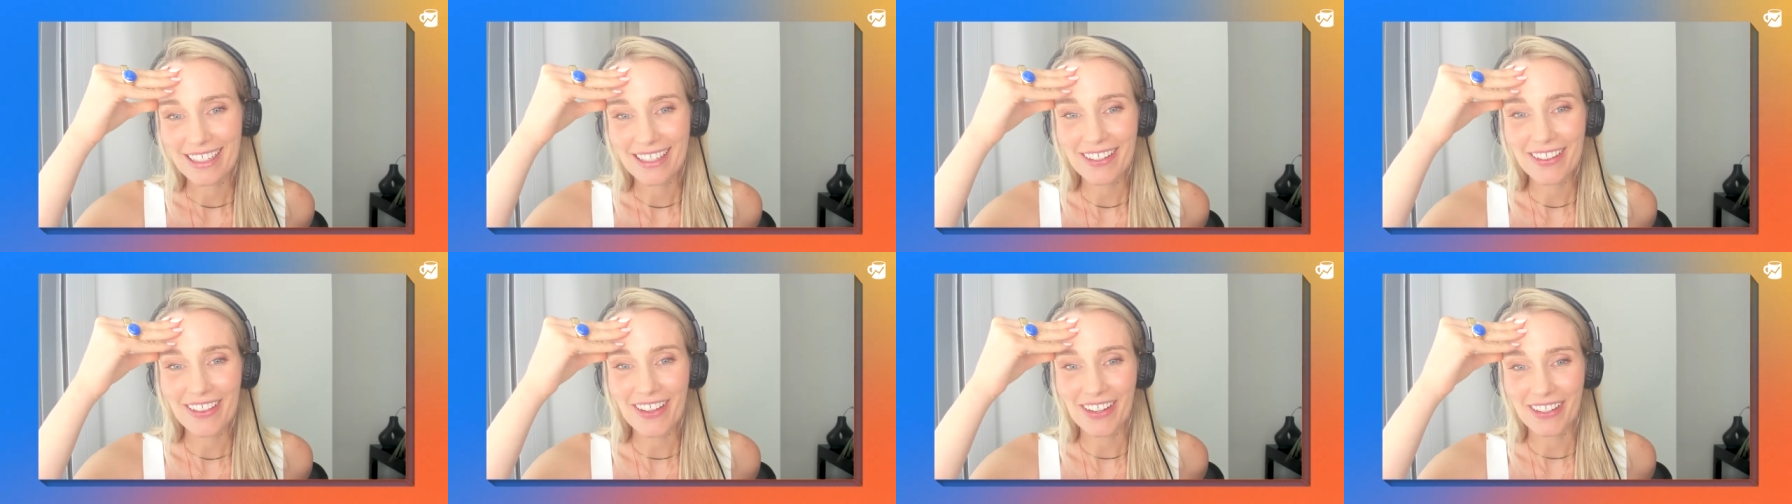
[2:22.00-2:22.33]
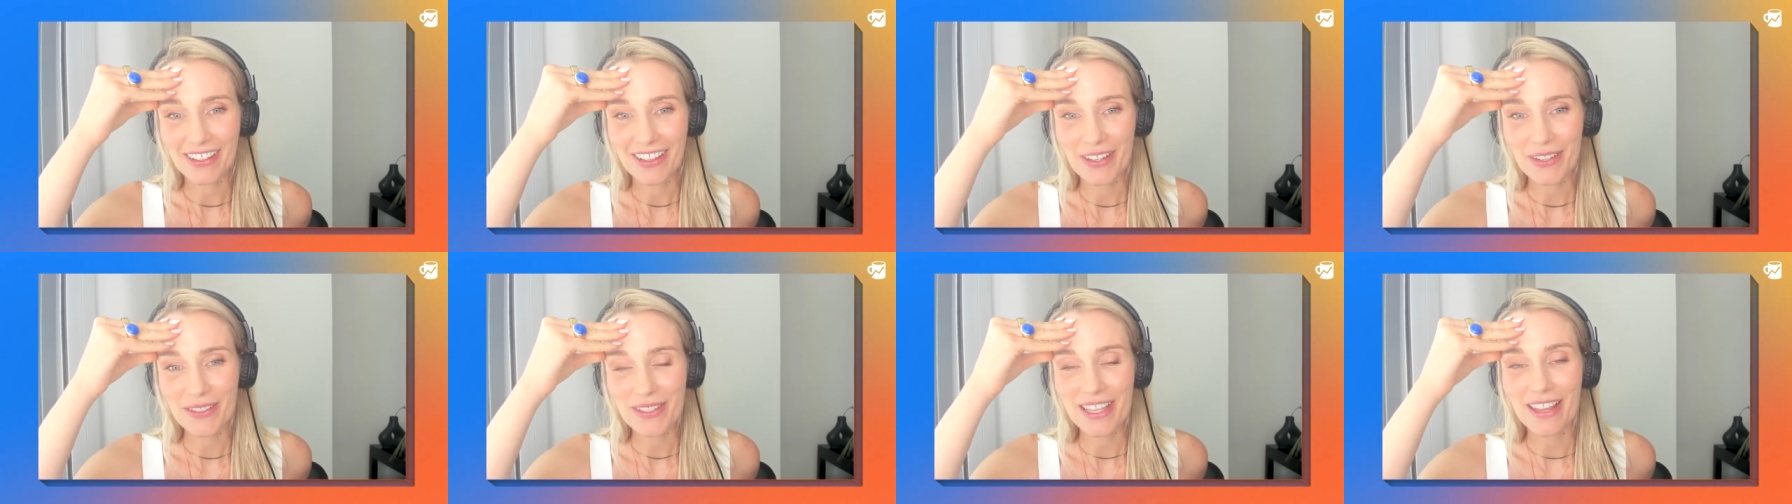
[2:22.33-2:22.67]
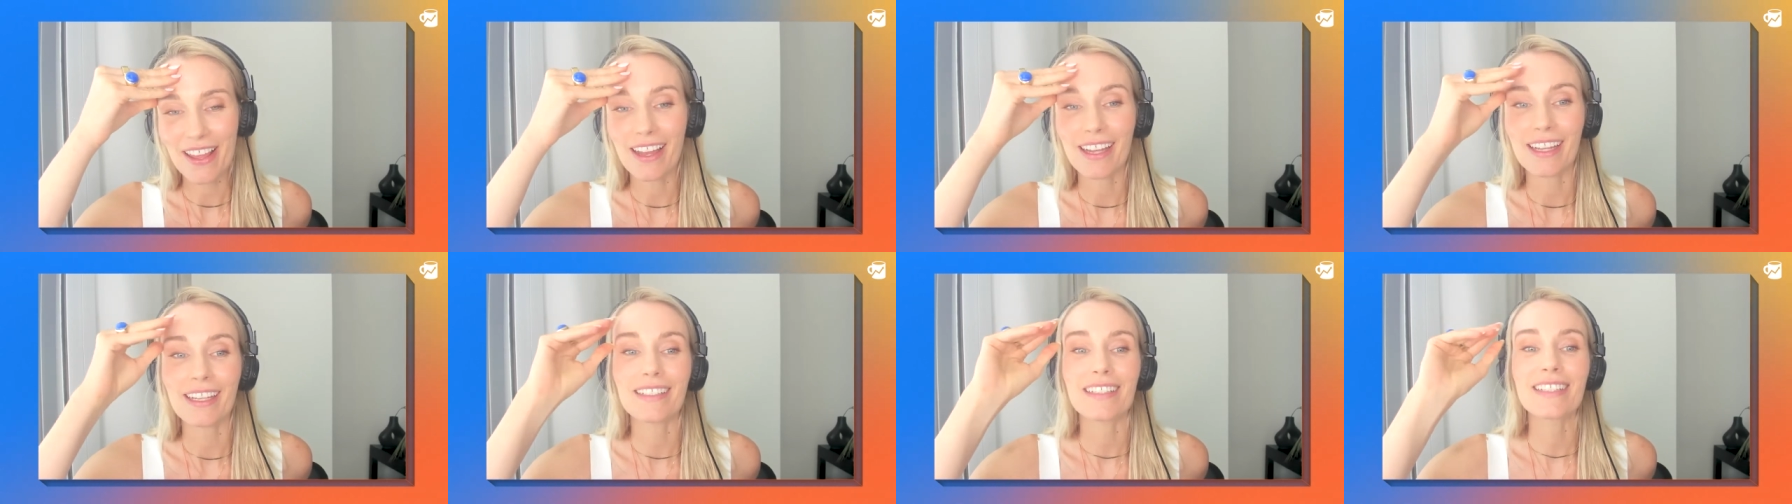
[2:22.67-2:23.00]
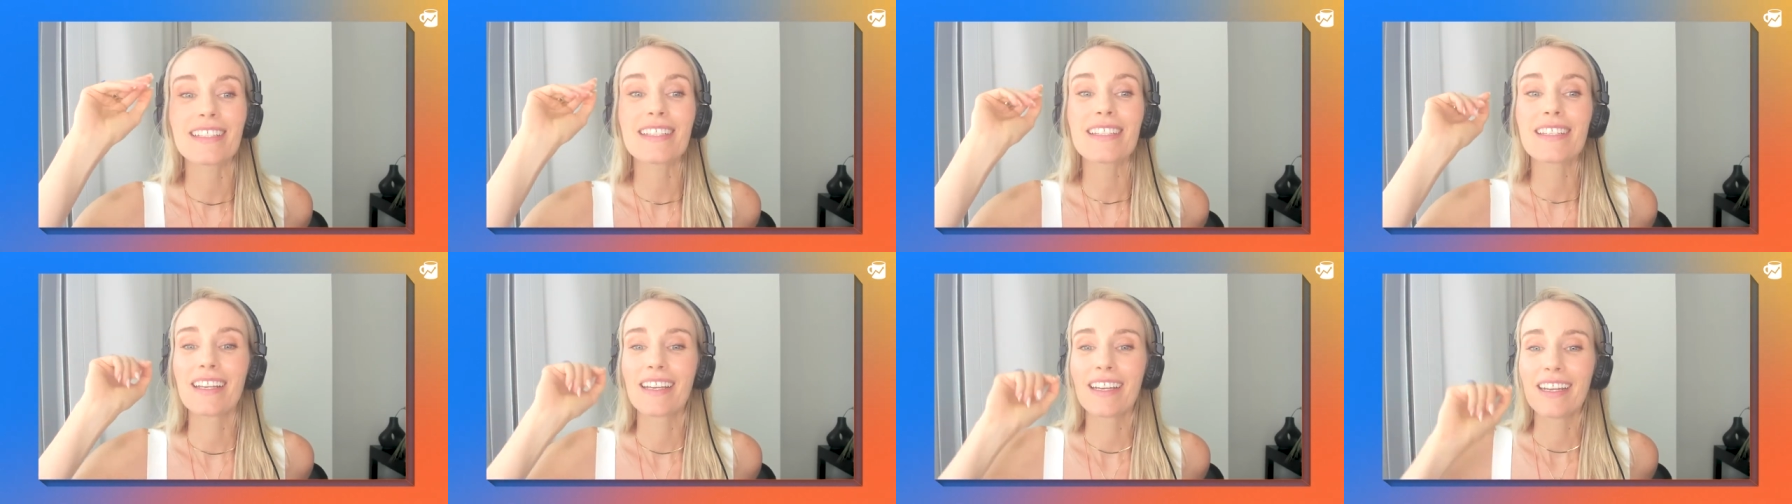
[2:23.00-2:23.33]
along those
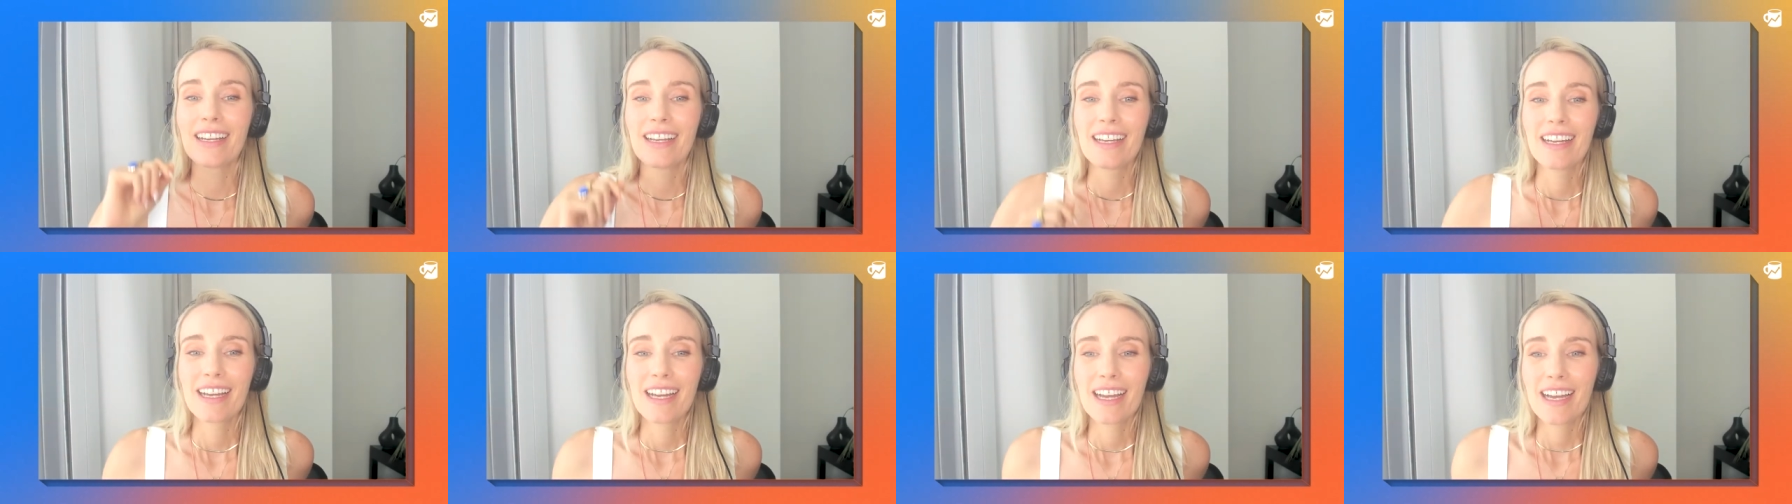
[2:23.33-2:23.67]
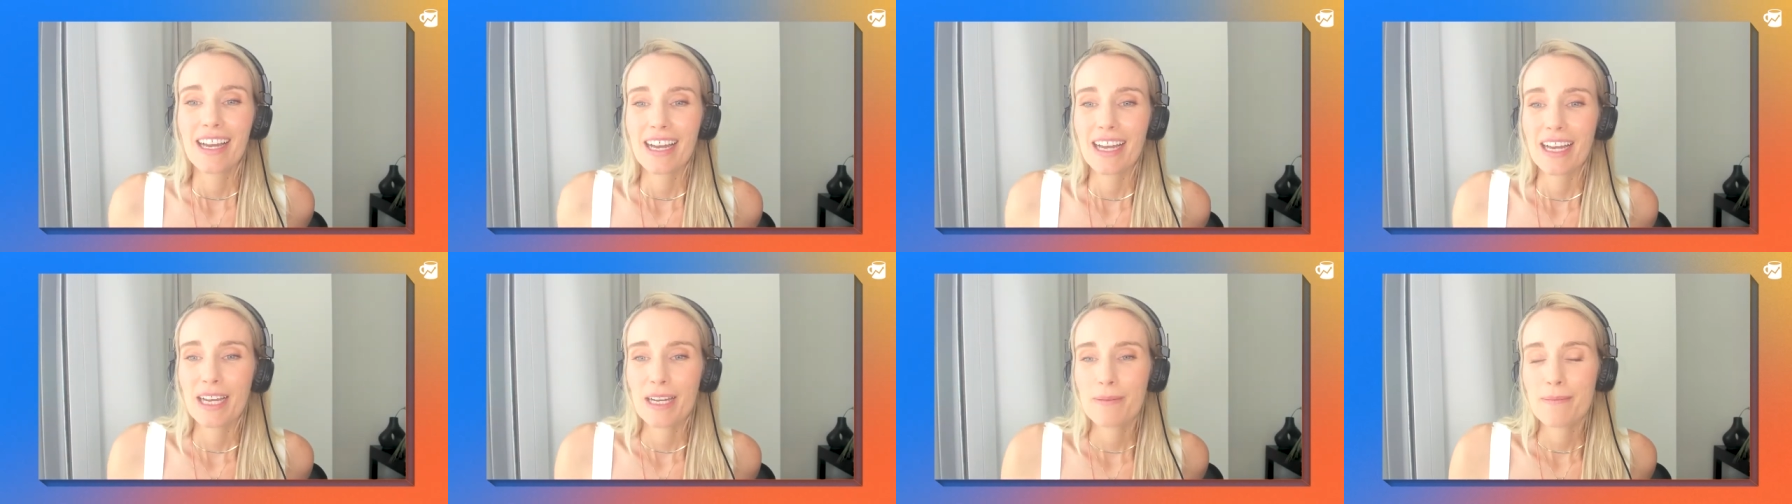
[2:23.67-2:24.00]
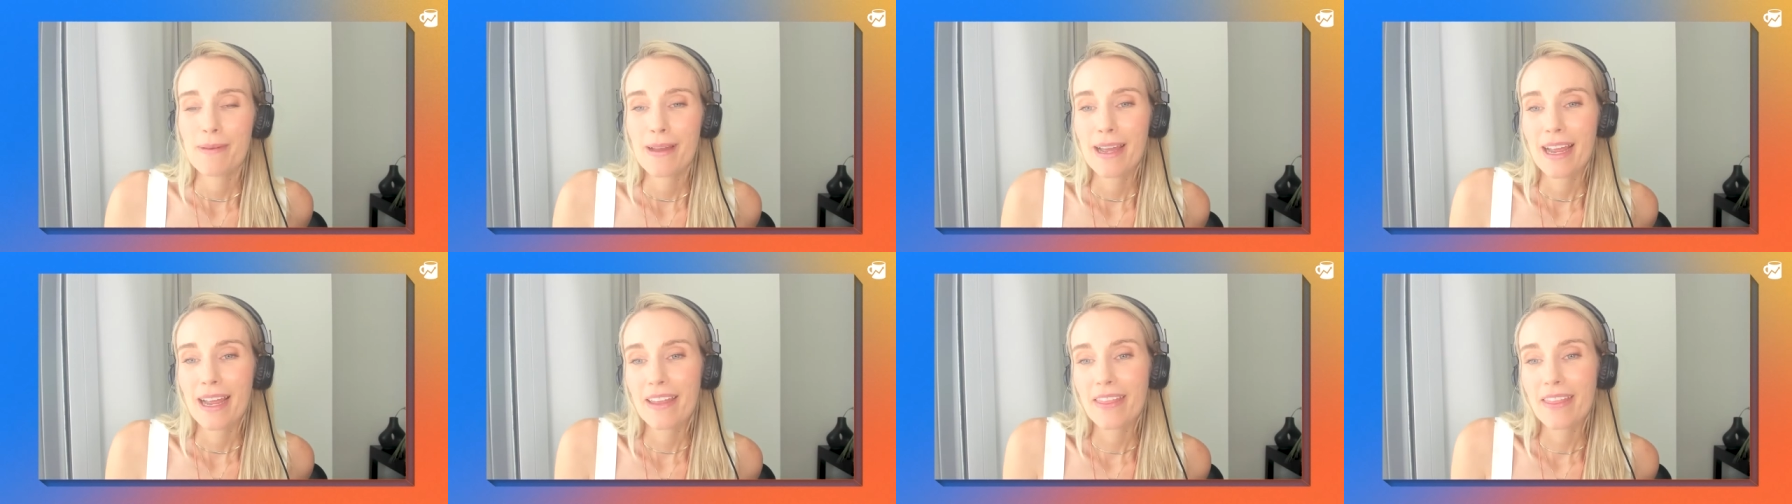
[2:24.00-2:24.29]
lines. Um,